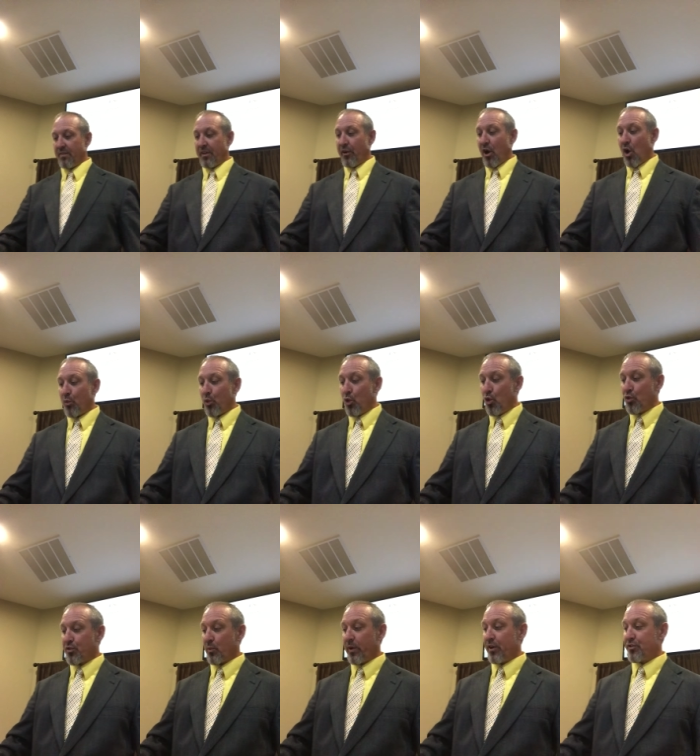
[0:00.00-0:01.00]
There are
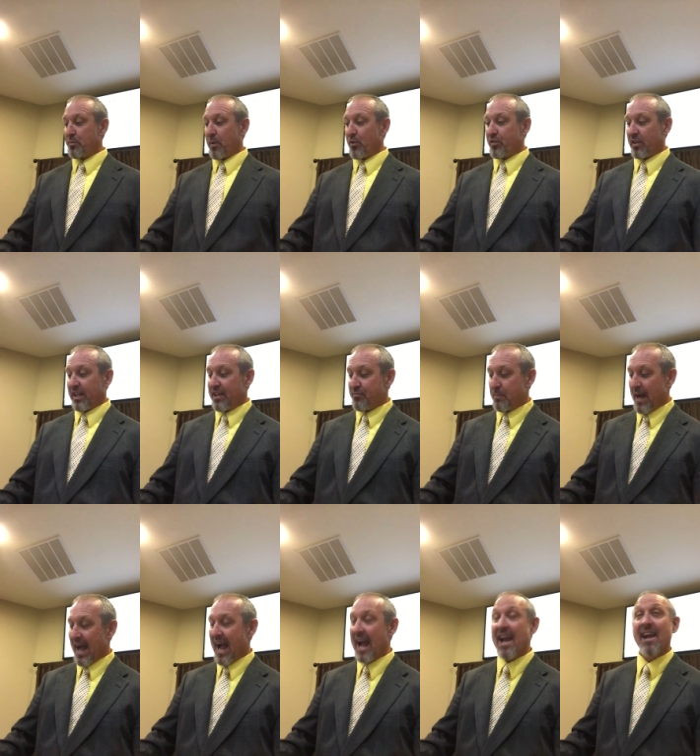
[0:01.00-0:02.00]
rules that we are supposed to live
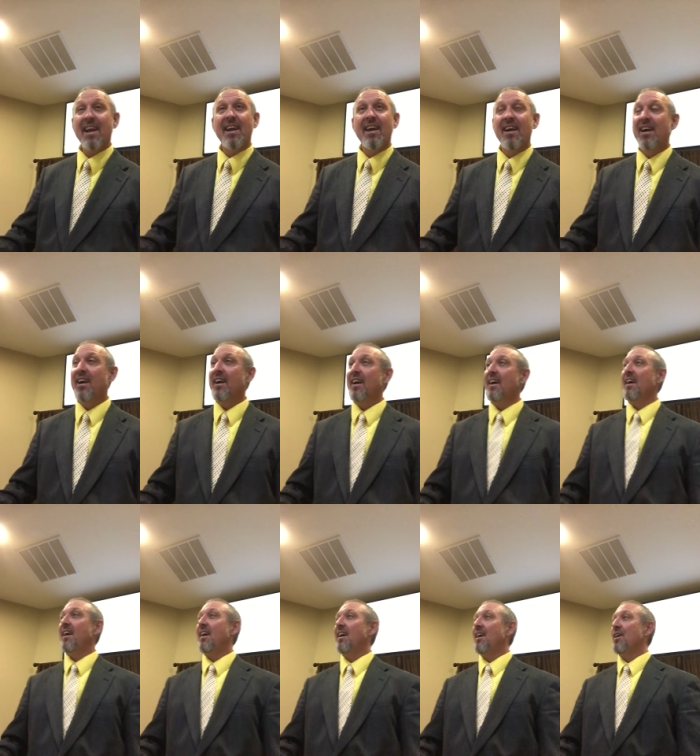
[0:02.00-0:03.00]
by.
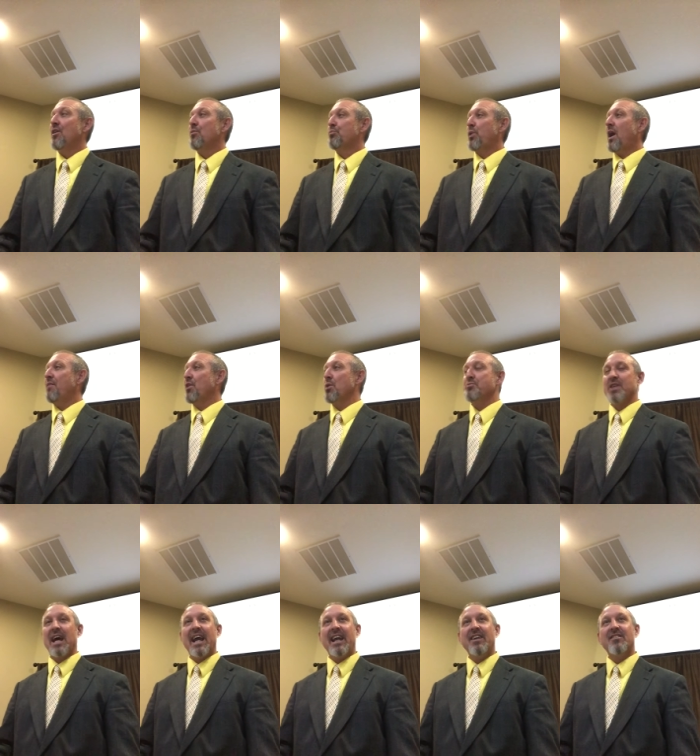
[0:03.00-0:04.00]
Proverbs
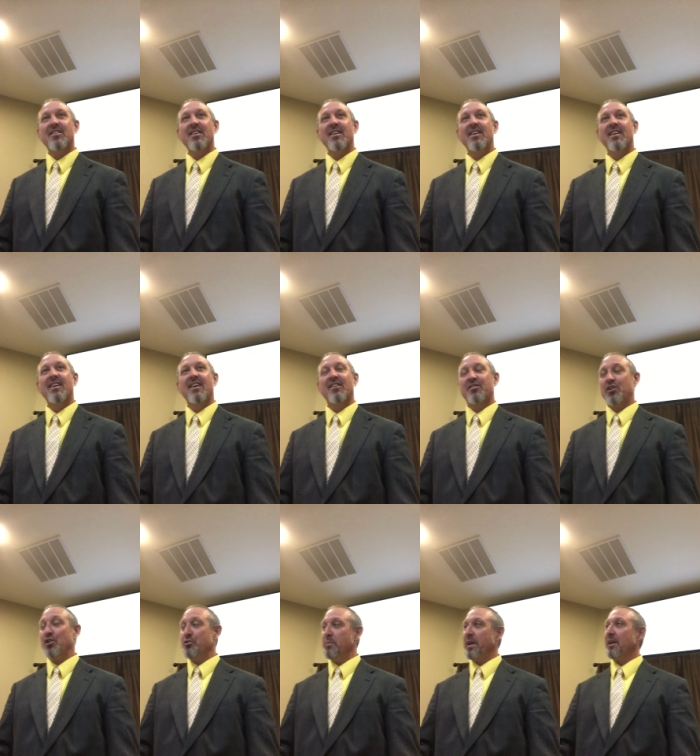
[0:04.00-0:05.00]
8,
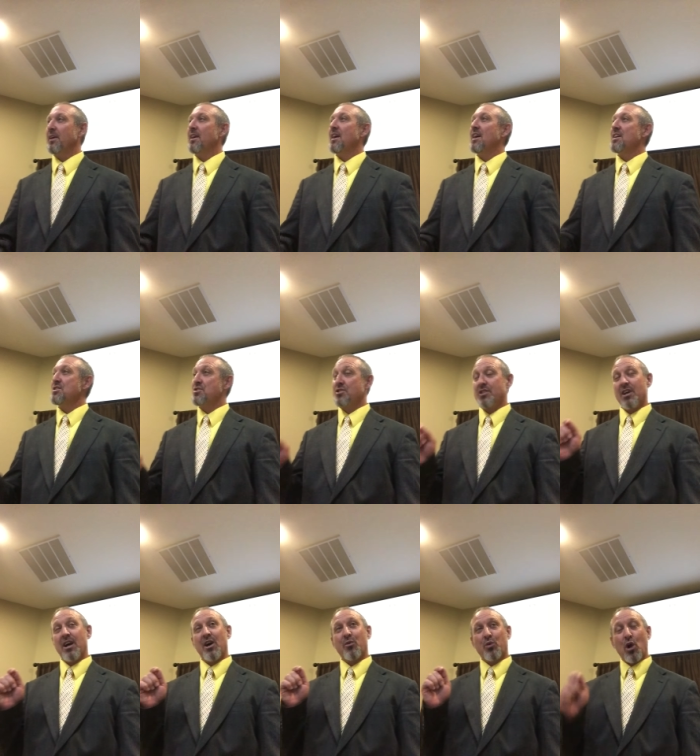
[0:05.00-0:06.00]
excuse me,
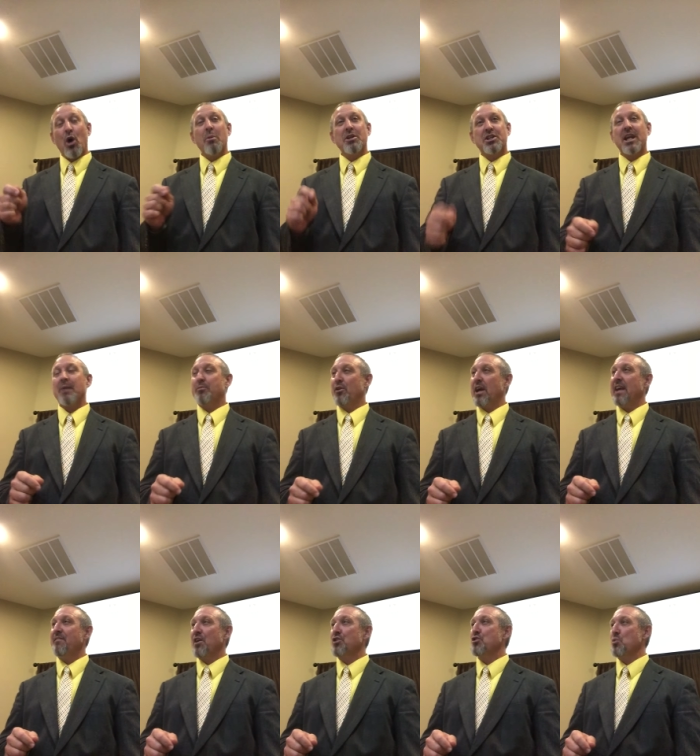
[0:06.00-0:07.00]
uh, Romans chapter
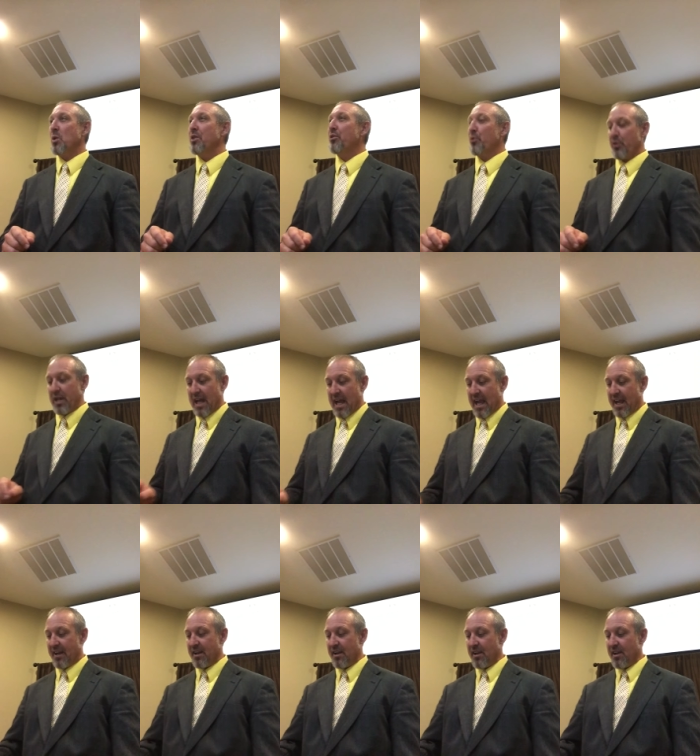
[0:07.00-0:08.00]
8, verses 1 through 9.